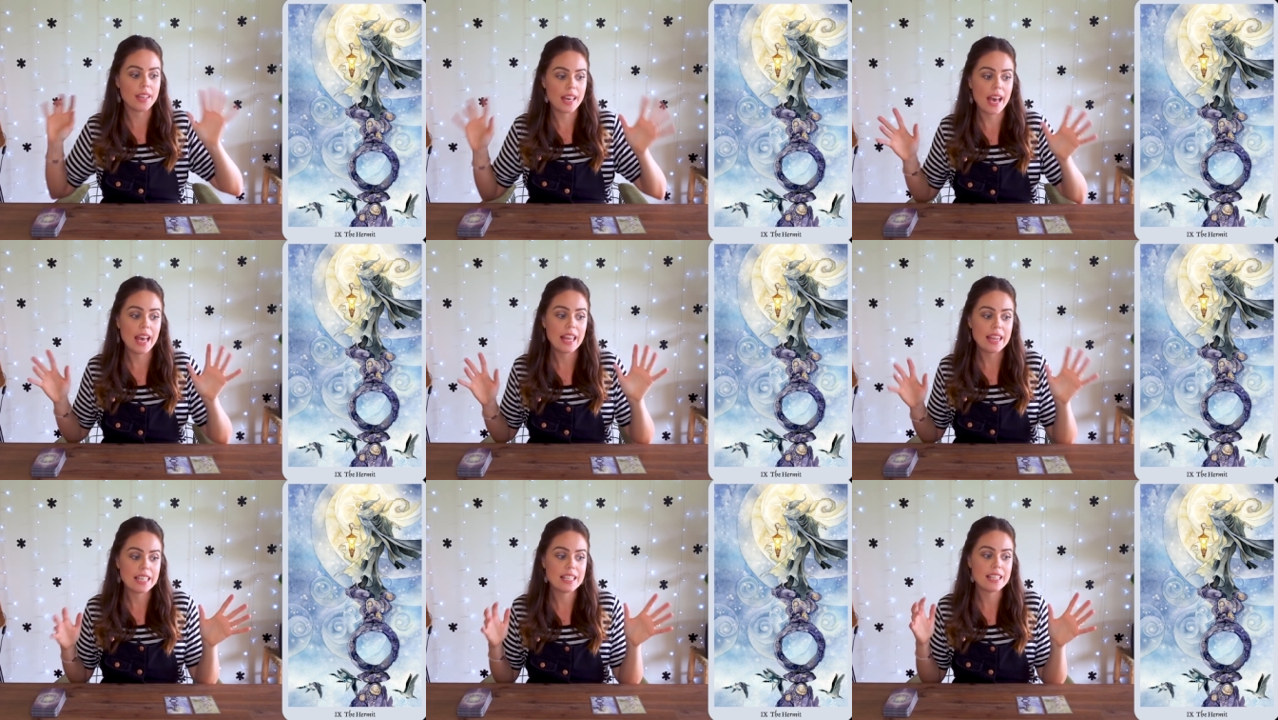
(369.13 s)

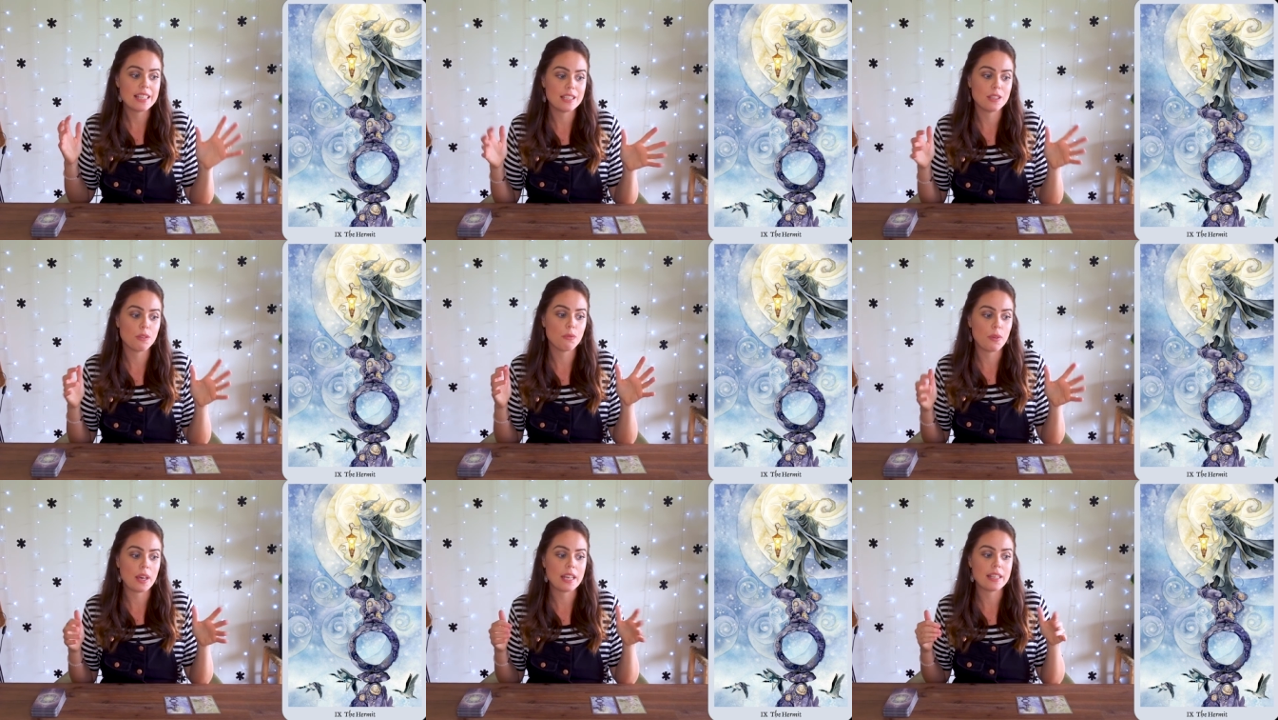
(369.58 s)
Yeah, this is
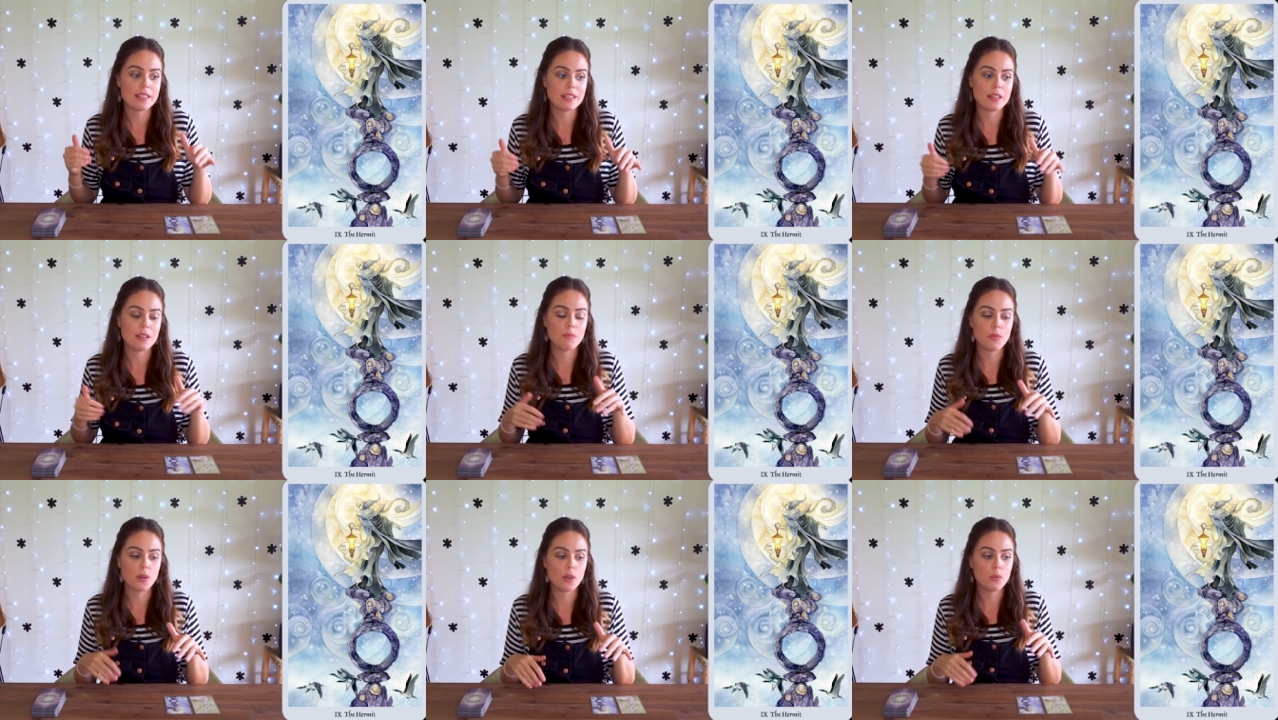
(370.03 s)
the phase of
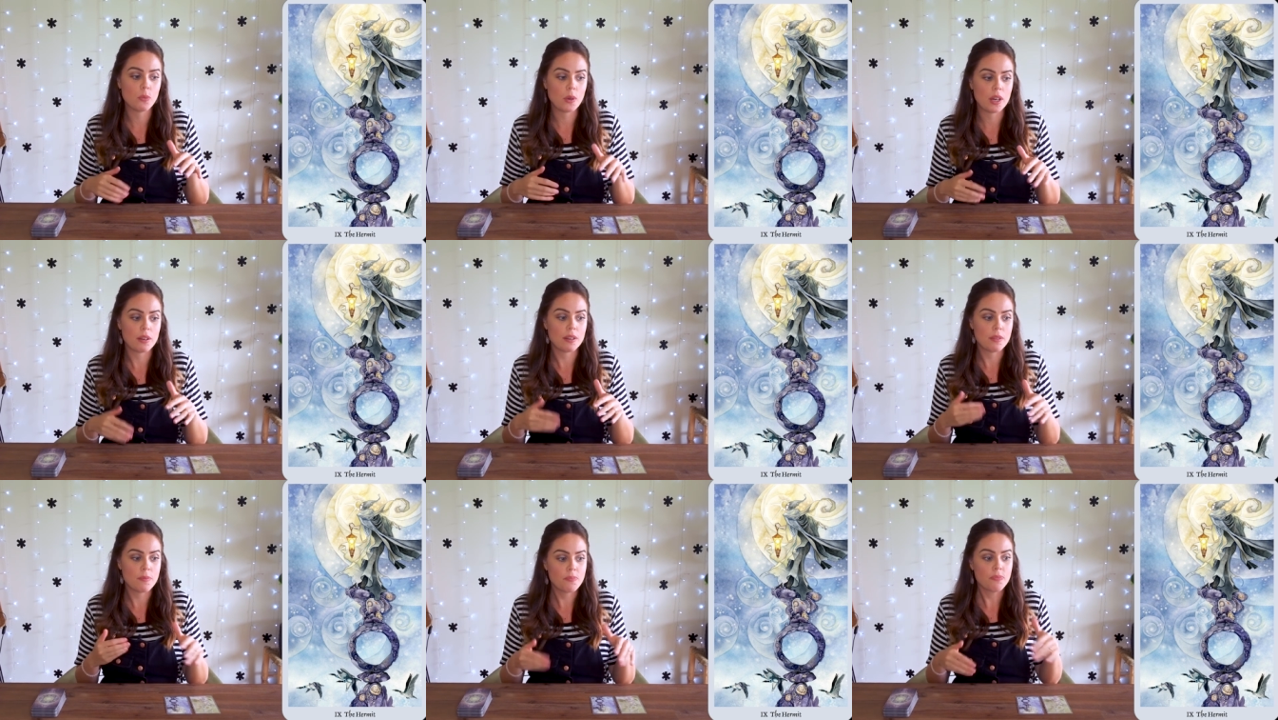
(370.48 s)
the moon
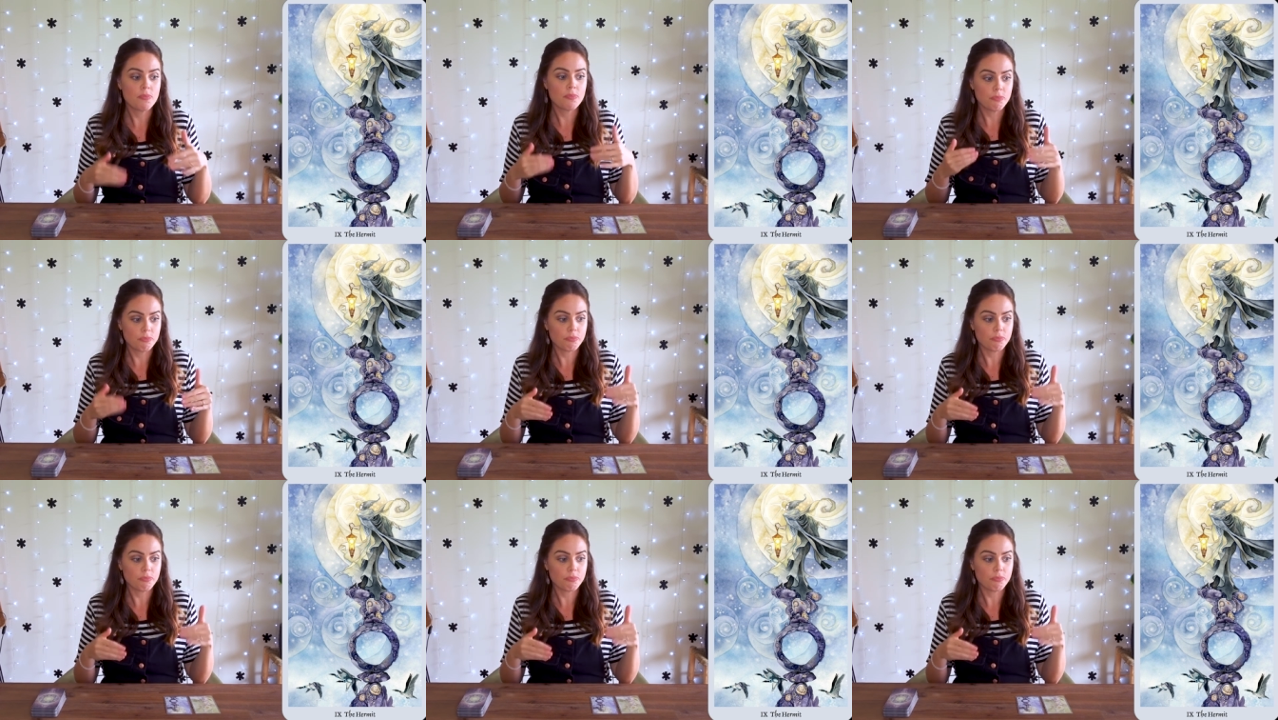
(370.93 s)
when,